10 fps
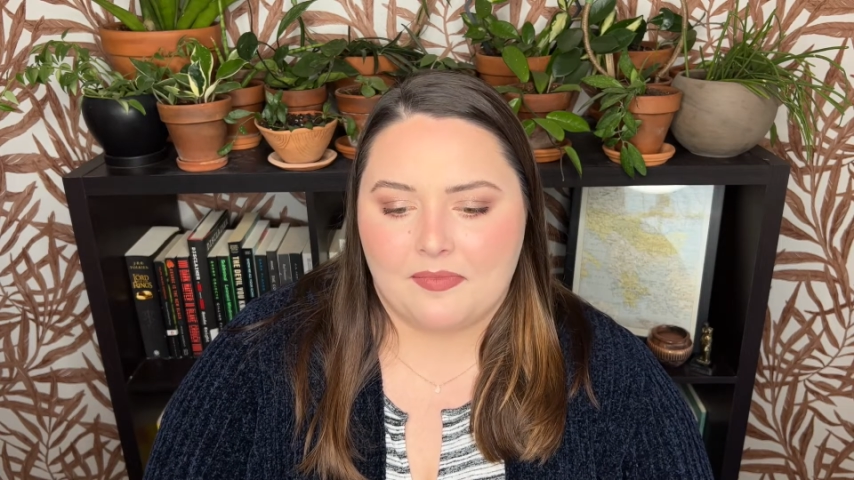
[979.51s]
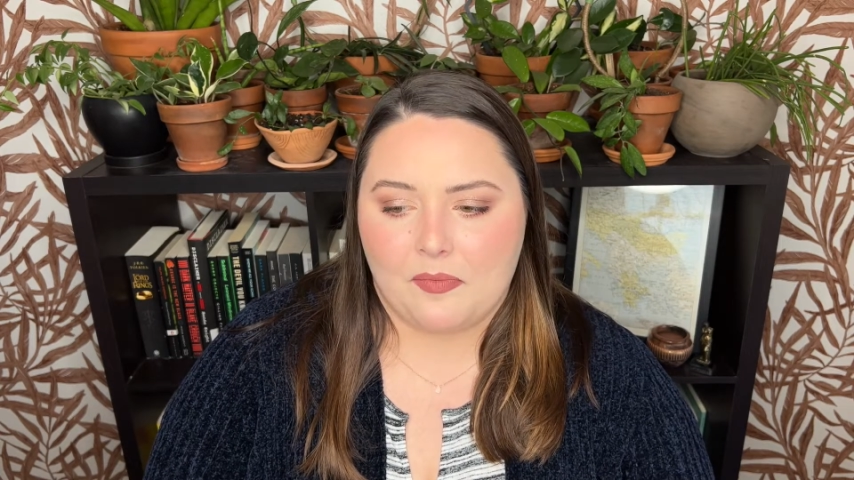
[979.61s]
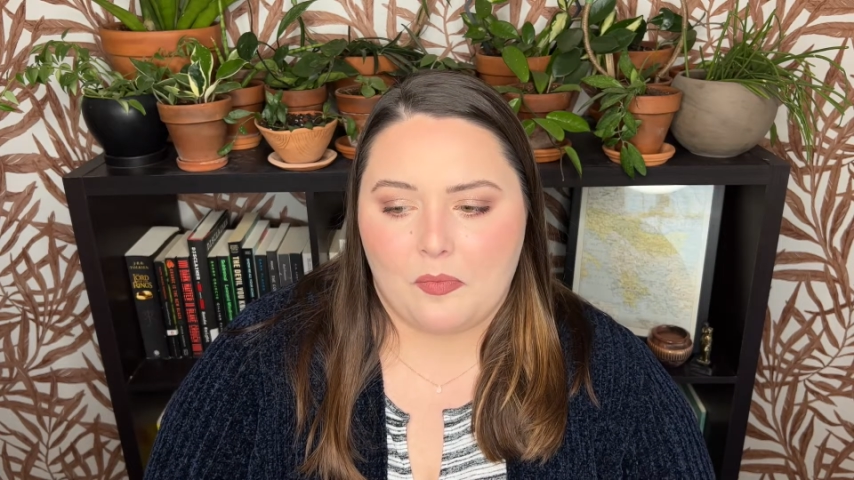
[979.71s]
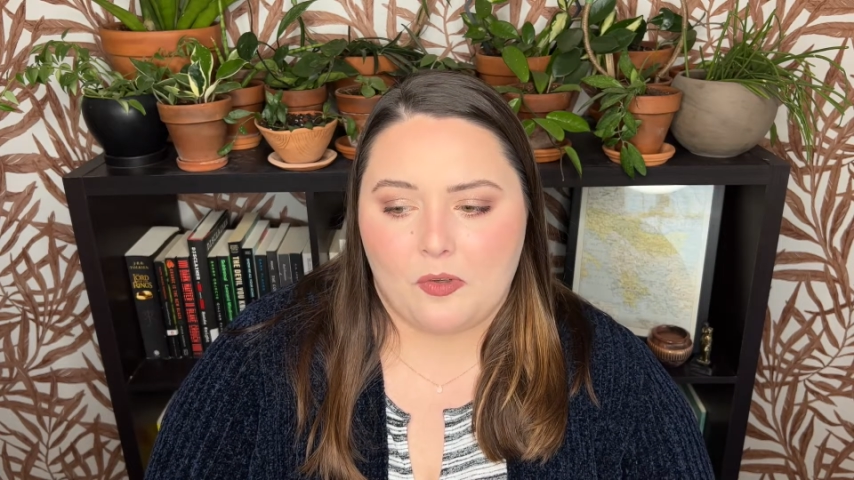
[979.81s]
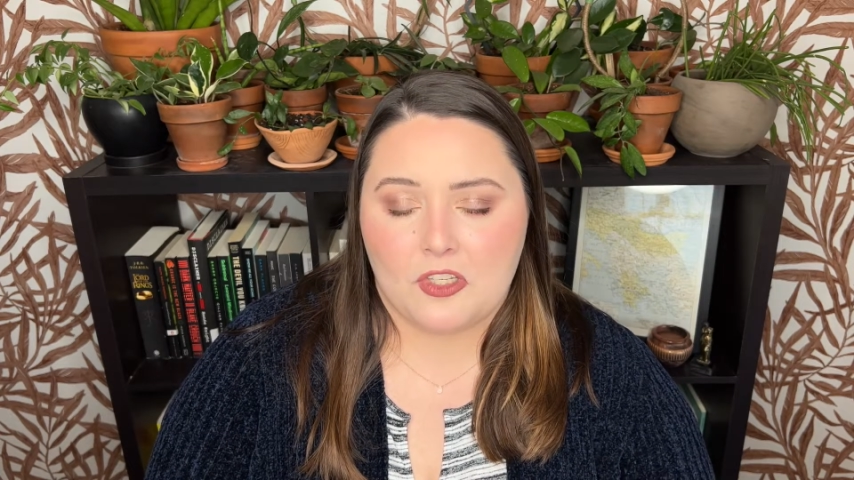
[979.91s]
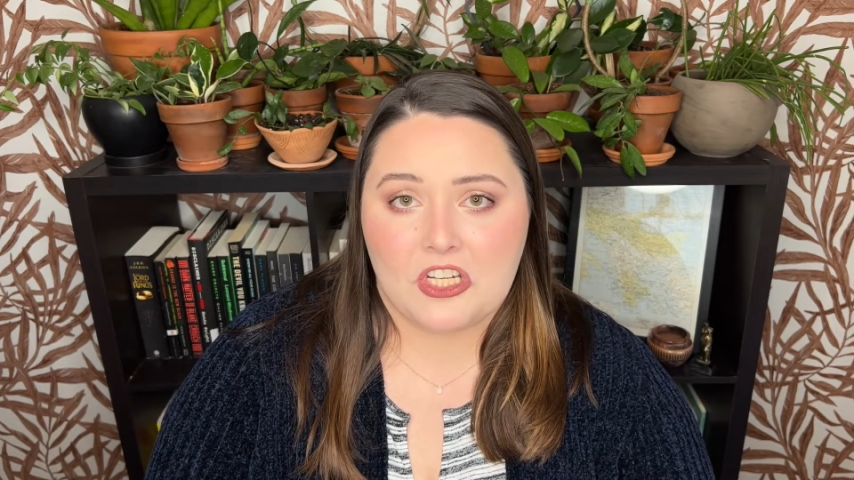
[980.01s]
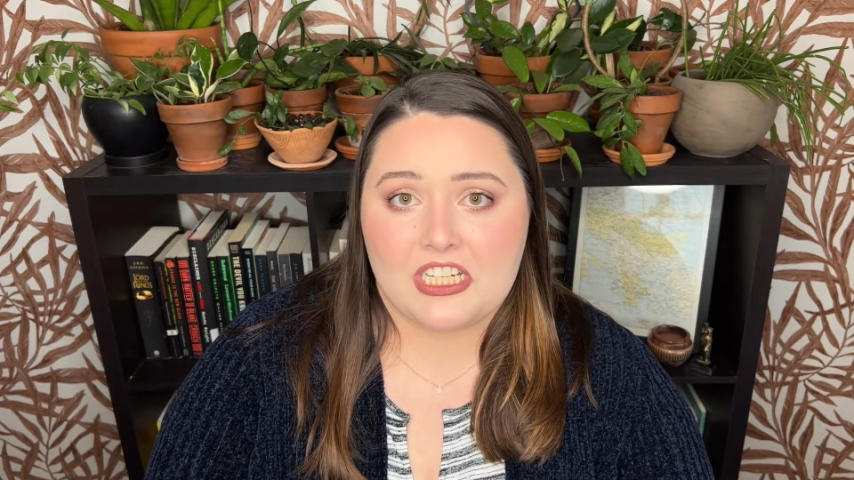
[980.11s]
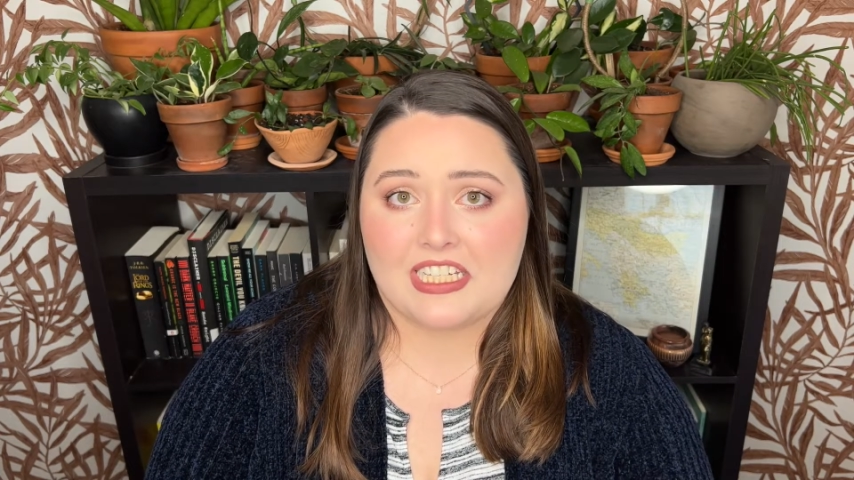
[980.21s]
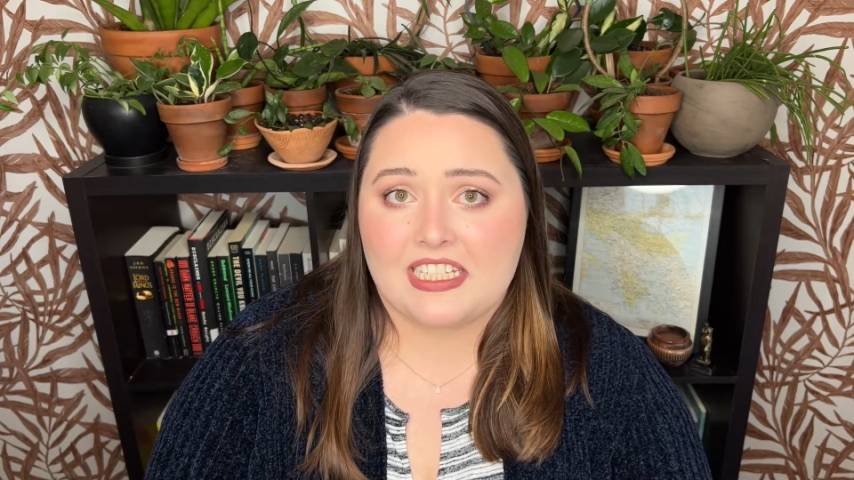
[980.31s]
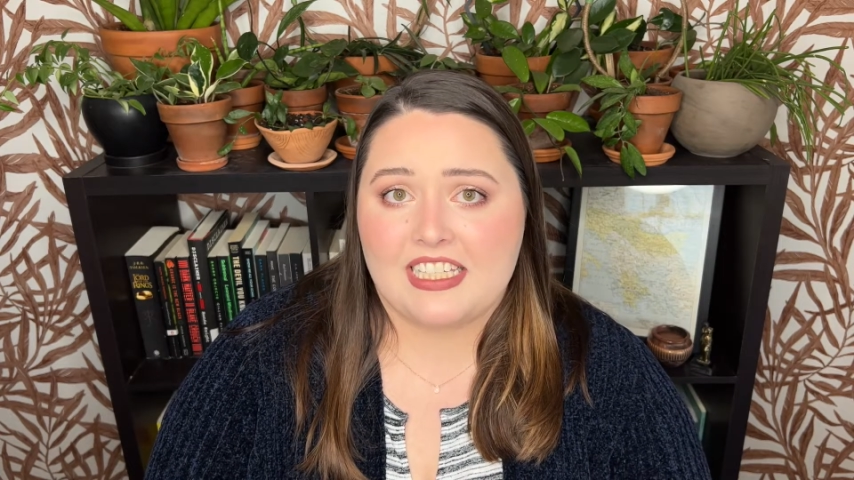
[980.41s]
We'll
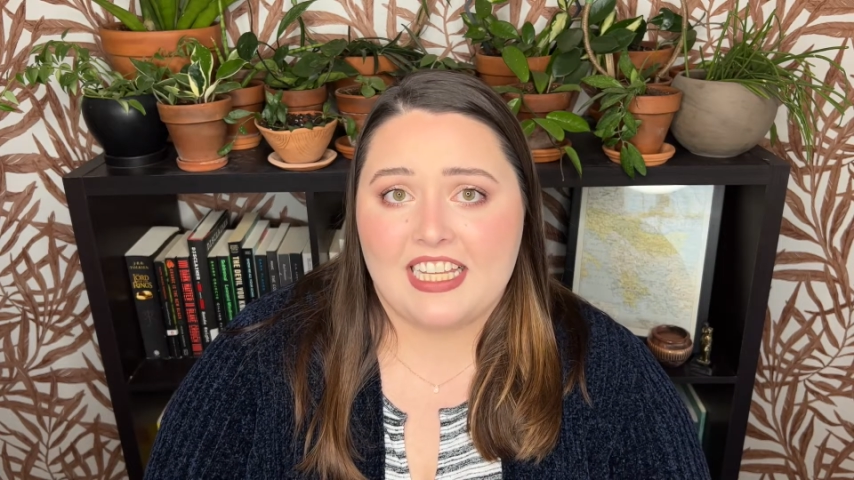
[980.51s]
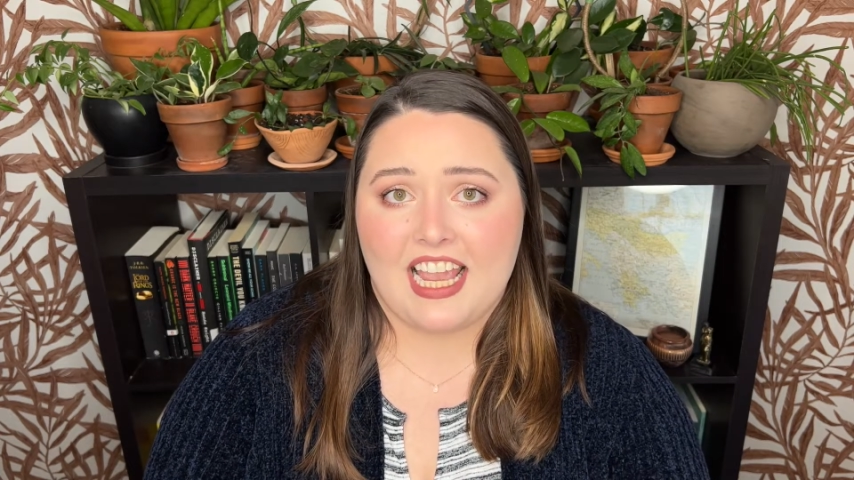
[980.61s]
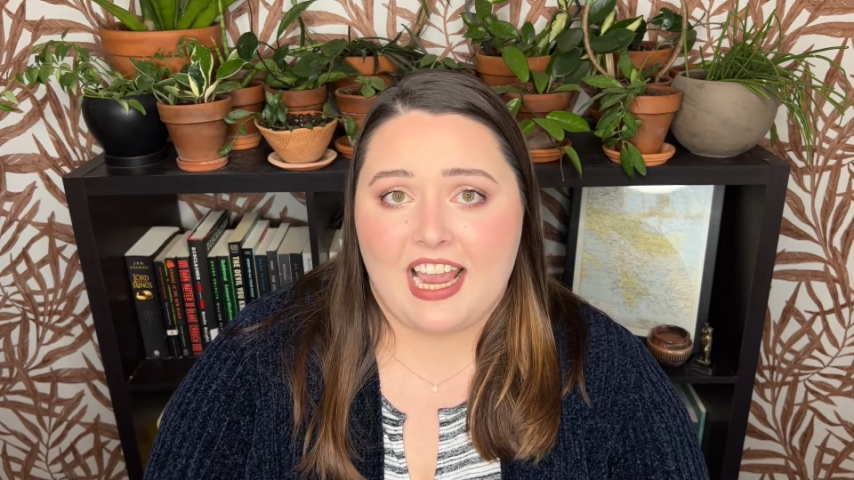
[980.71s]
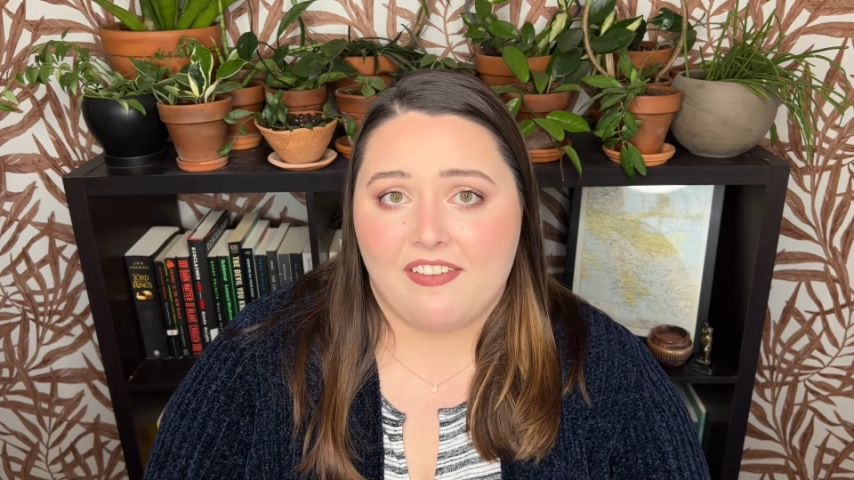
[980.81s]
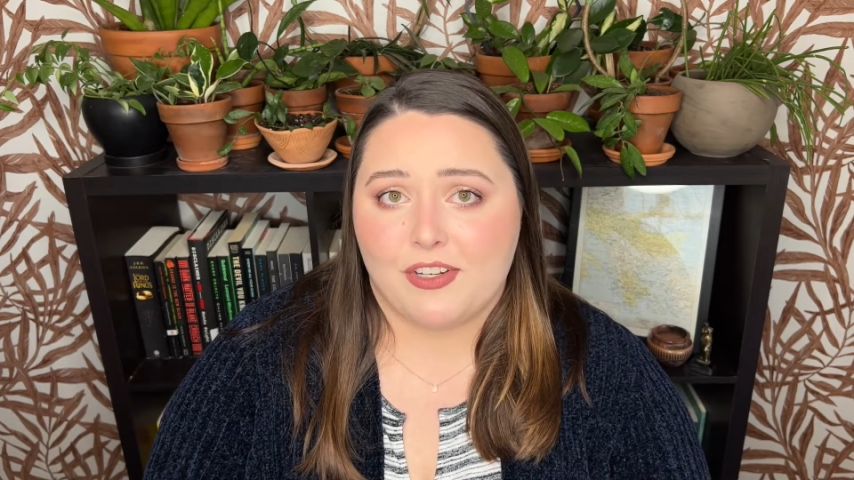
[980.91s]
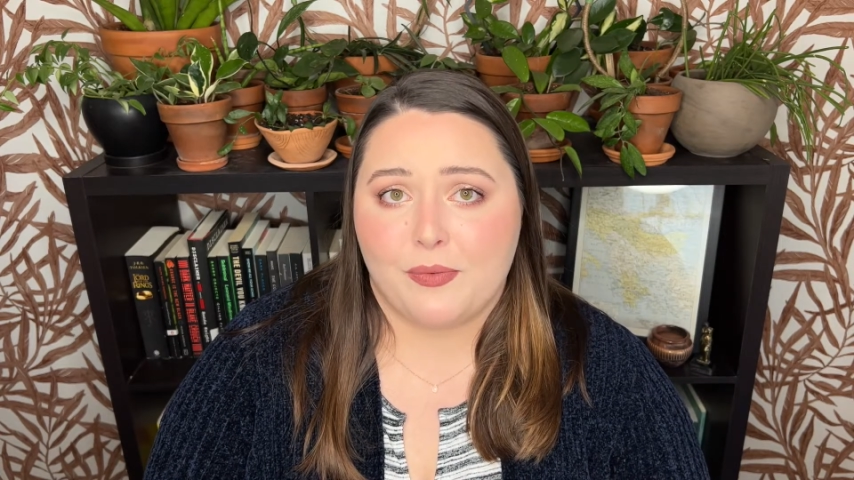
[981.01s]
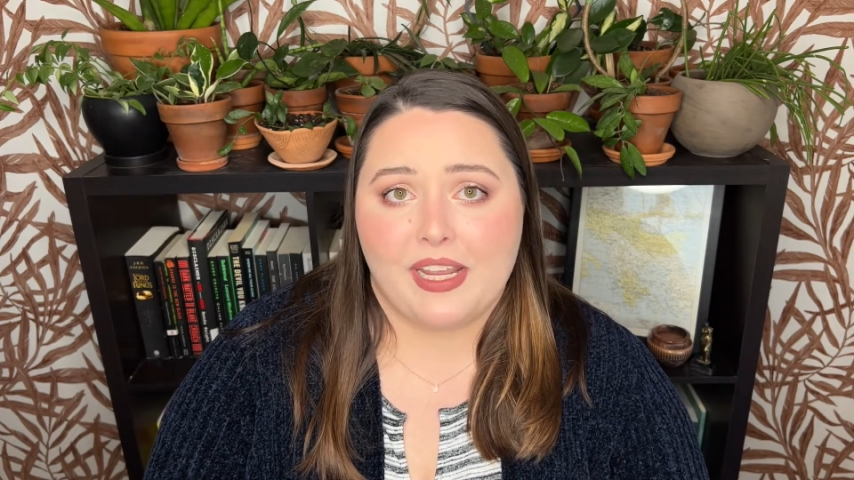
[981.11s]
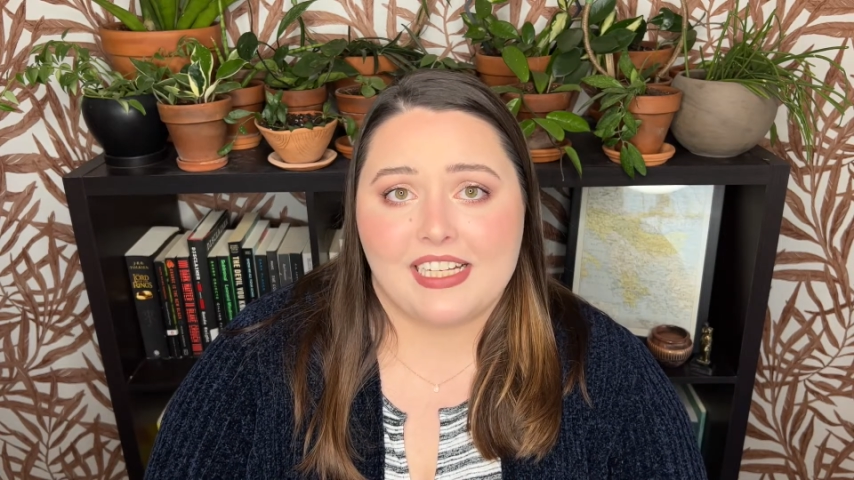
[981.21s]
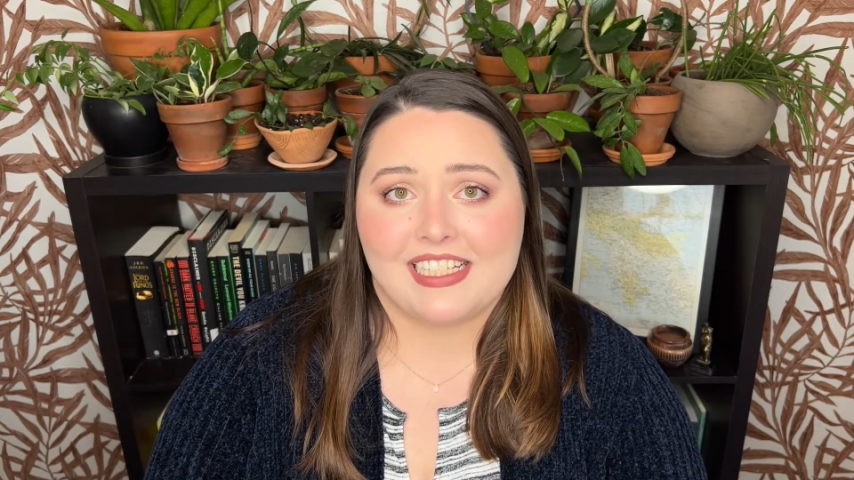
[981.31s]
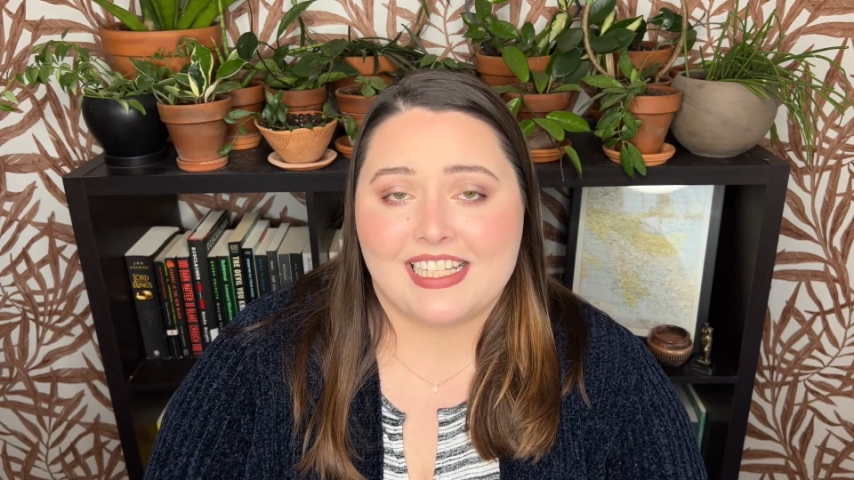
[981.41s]
just have to
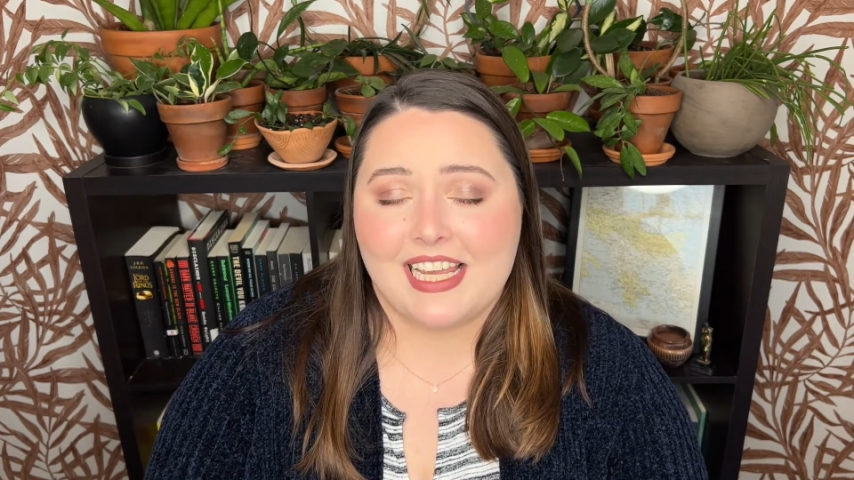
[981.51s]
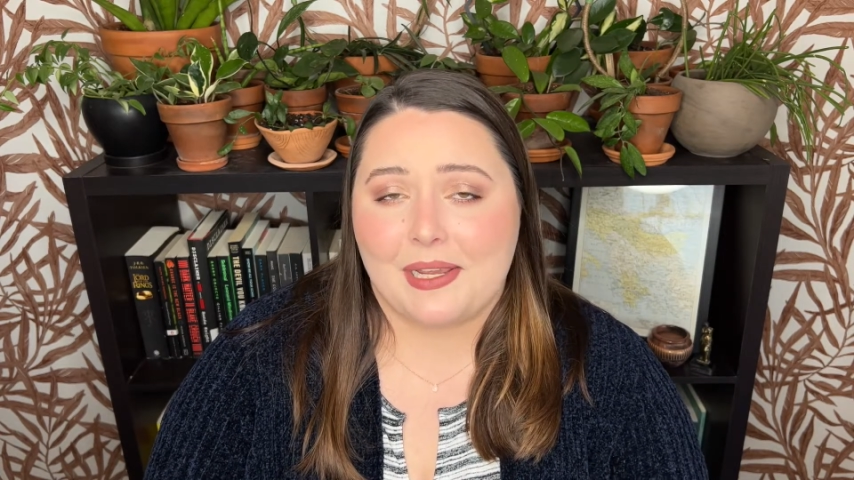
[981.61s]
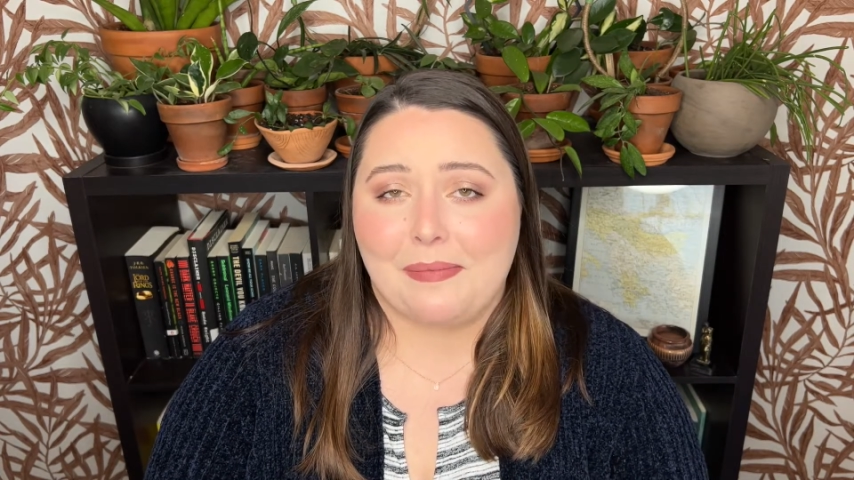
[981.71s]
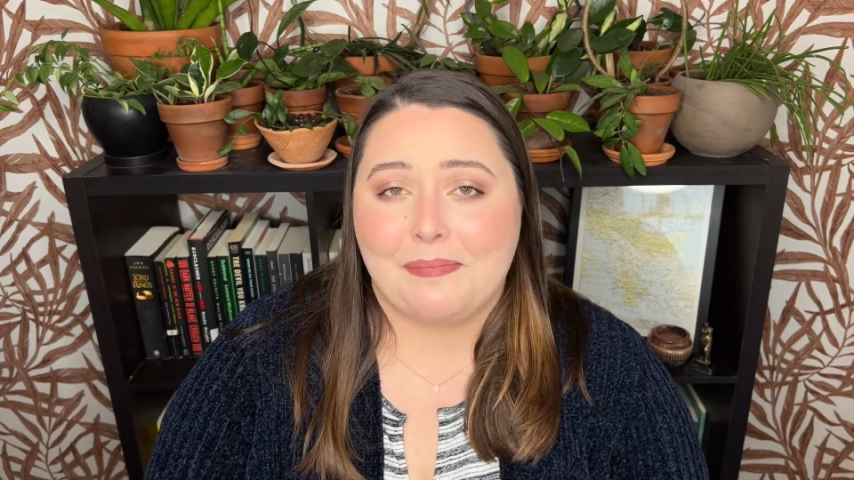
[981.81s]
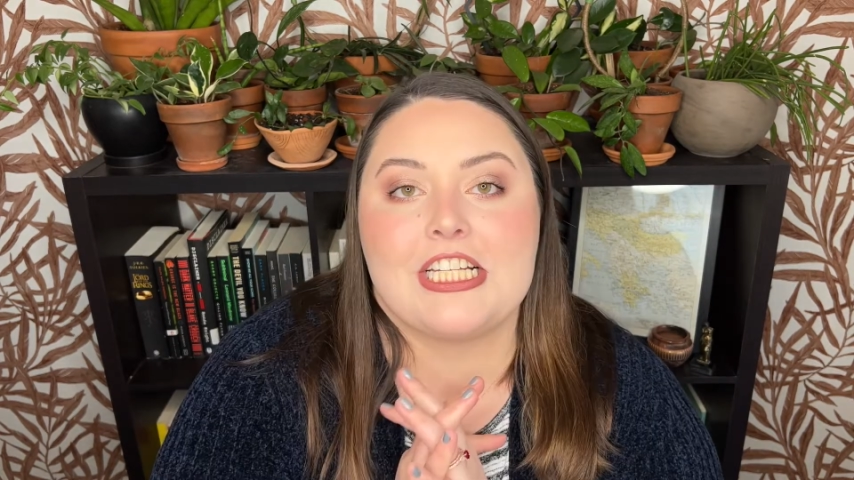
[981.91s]
wait and see.